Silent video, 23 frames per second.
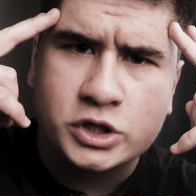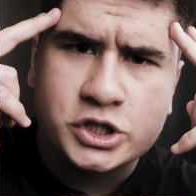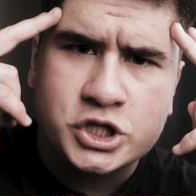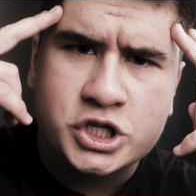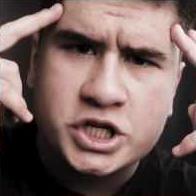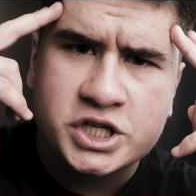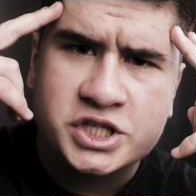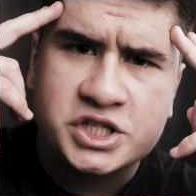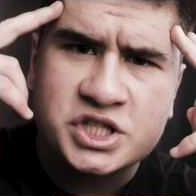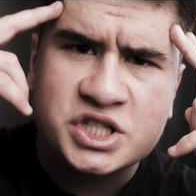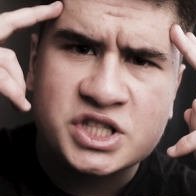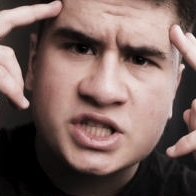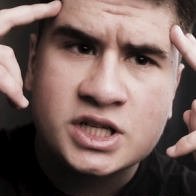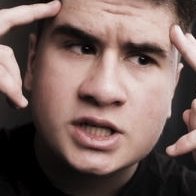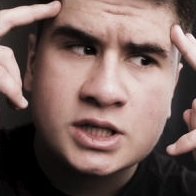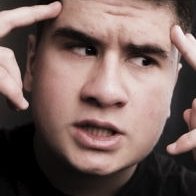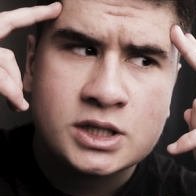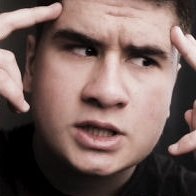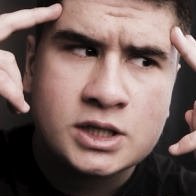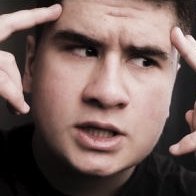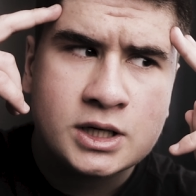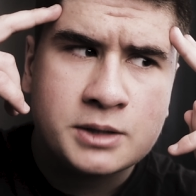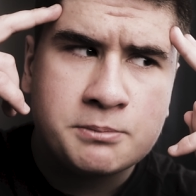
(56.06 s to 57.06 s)
would just
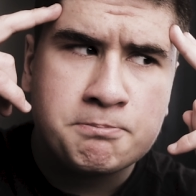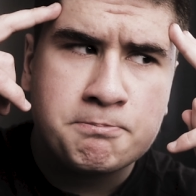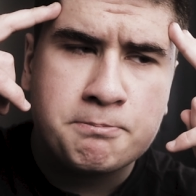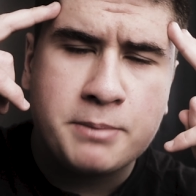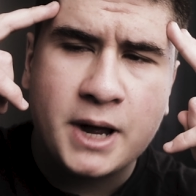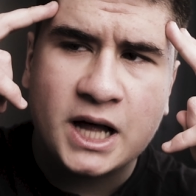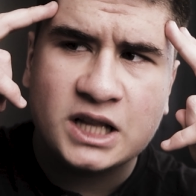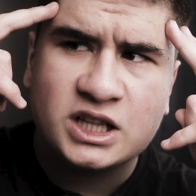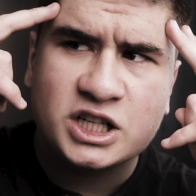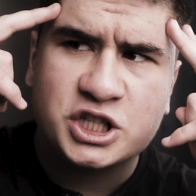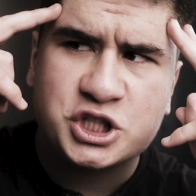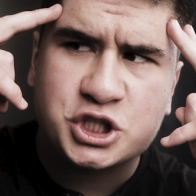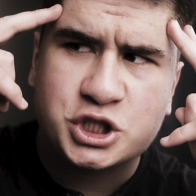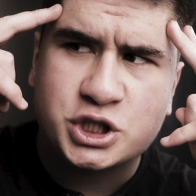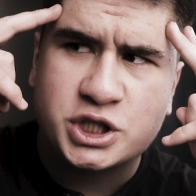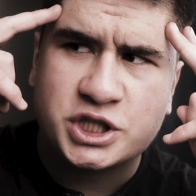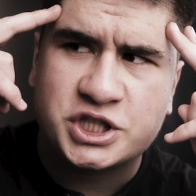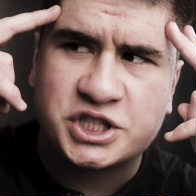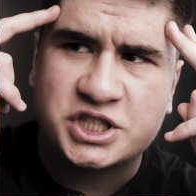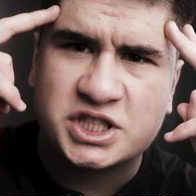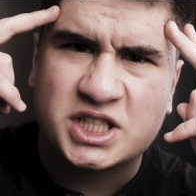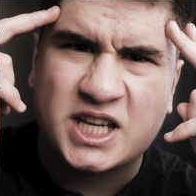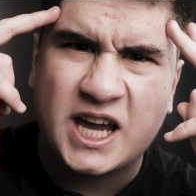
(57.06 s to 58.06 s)
embellish the
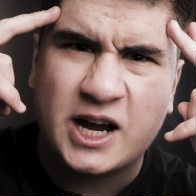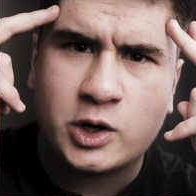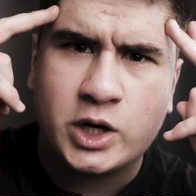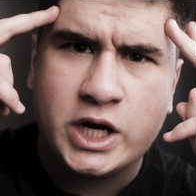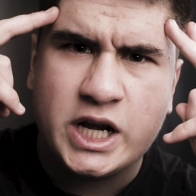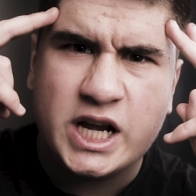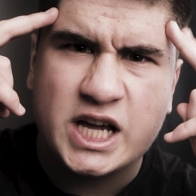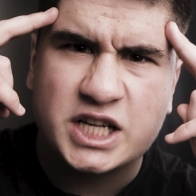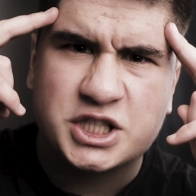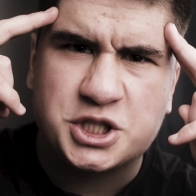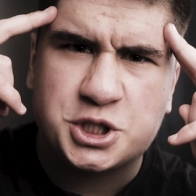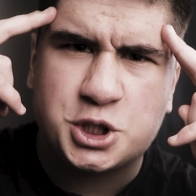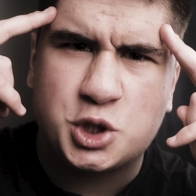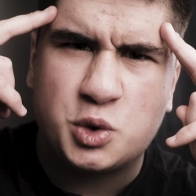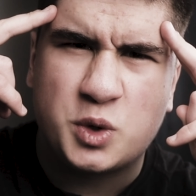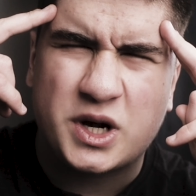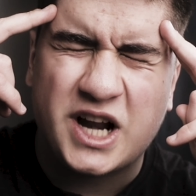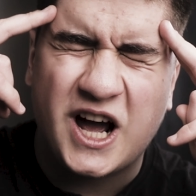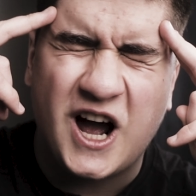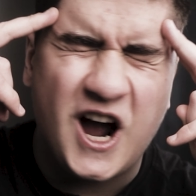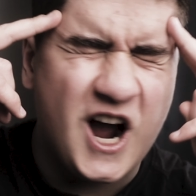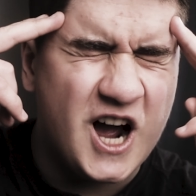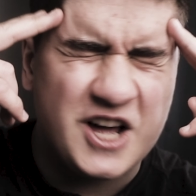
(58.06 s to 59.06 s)
scariness to
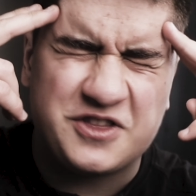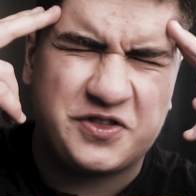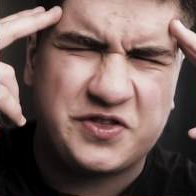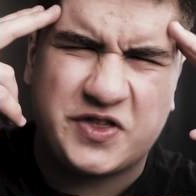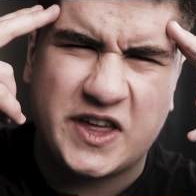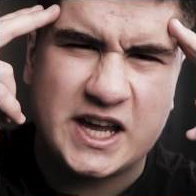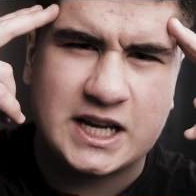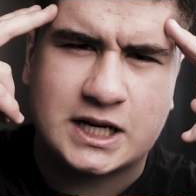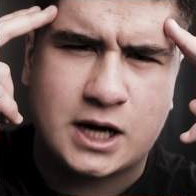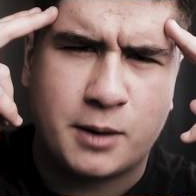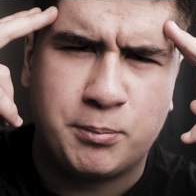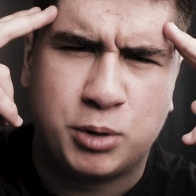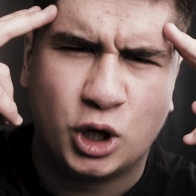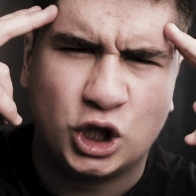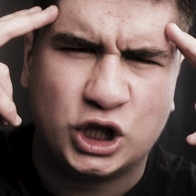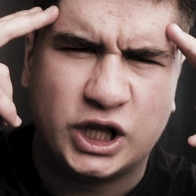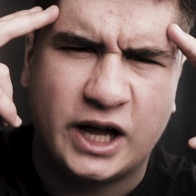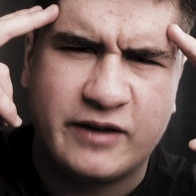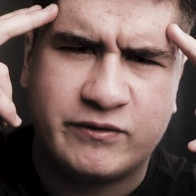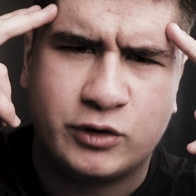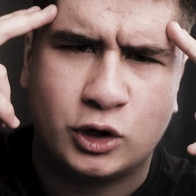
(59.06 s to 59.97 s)
an unthinkable level.